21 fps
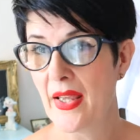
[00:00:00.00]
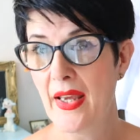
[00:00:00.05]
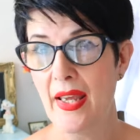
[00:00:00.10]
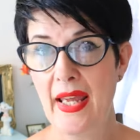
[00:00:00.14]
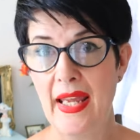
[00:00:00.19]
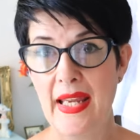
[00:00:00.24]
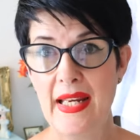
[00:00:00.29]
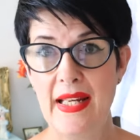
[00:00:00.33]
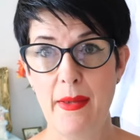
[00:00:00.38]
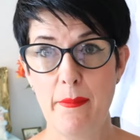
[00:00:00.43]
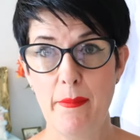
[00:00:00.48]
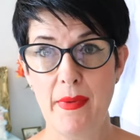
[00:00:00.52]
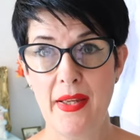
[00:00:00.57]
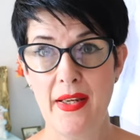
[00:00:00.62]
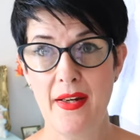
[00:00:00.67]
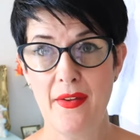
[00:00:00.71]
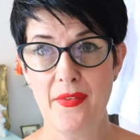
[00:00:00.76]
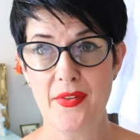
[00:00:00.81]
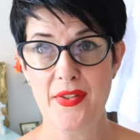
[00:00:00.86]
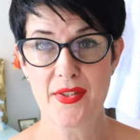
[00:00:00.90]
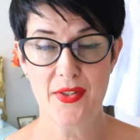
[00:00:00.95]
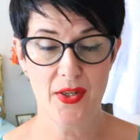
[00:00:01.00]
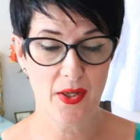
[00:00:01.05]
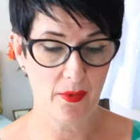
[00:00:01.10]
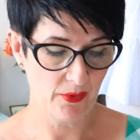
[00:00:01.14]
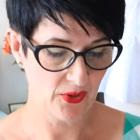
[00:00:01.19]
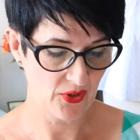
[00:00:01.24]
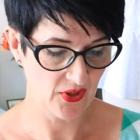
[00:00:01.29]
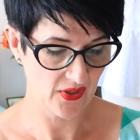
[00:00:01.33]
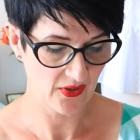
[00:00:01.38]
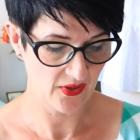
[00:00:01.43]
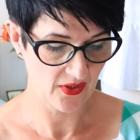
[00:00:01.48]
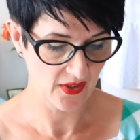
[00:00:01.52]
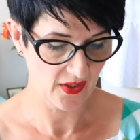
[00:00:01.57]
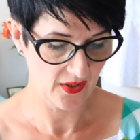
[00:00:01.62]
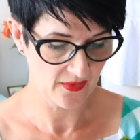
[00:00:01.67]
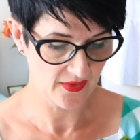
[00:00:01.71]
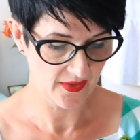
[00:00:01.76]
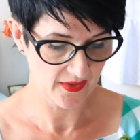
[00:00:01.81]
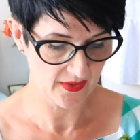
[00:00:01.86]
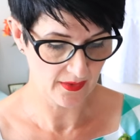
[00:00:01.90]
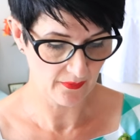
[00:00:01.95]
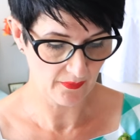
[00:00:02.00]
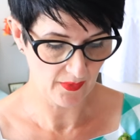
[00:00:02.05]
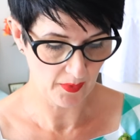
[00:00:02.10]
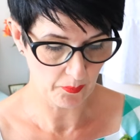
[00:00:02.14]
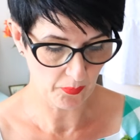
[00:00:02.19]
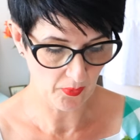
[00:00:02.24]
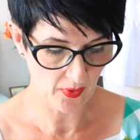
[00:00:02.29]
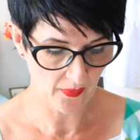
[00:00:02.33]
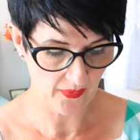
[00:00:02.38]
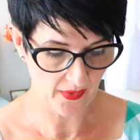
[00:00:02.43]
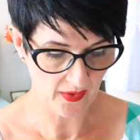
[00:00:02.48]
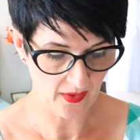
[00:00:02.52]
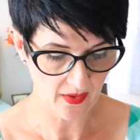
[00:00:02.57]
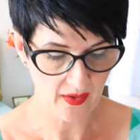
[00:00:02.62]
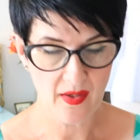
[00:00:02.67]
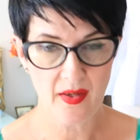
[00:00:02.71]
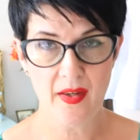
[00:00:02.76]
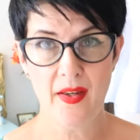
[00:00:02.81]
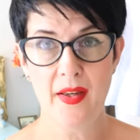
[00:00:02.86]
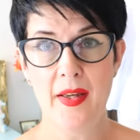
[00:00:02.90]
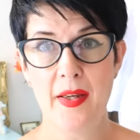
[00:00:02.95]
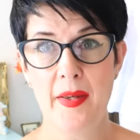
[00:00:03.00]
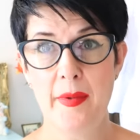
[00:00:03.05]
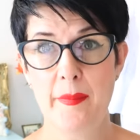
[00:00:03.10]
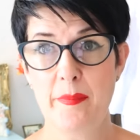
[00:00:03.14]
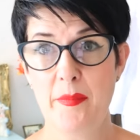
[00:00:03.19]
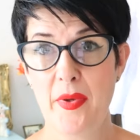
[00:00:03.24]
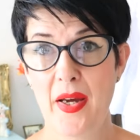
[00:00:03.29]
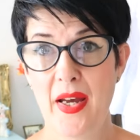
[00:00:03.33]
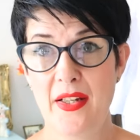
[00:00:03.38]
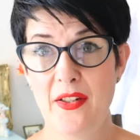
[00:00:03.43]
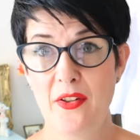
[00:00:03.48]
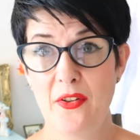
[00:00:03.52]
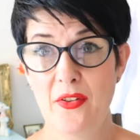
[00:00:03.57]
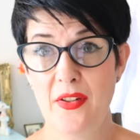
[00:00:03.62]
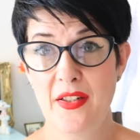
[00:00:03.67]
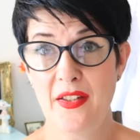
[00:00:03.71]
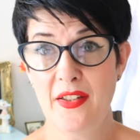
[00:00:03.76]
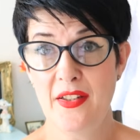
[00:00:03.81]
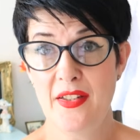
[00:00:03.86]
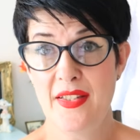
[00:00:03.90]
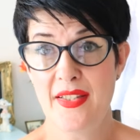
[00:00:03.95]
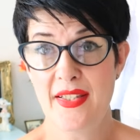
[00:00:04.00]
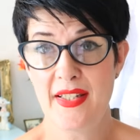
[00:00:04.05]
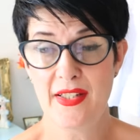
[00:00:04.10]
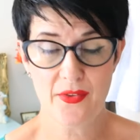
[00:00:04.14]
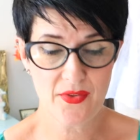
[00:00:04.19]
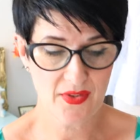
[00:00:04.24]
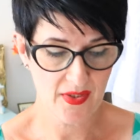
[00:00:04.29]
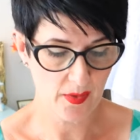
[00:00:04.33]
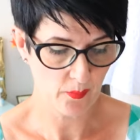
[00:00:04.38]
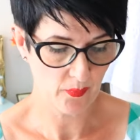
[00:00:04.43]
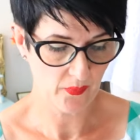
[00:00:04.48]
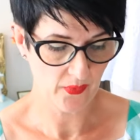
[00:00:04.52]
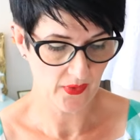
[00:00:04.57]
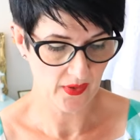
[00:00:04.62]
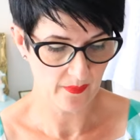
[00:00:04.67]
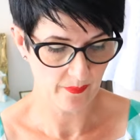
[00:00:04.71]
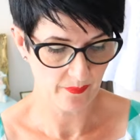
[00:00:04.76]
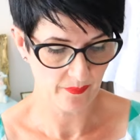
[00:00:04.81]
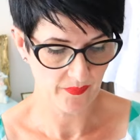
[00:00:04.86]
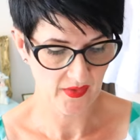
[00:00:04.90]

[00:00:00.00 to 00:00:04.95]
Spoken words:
He lent me another sewing machine to use, this lovely Brother, but I hadn't got a concealed zip foot.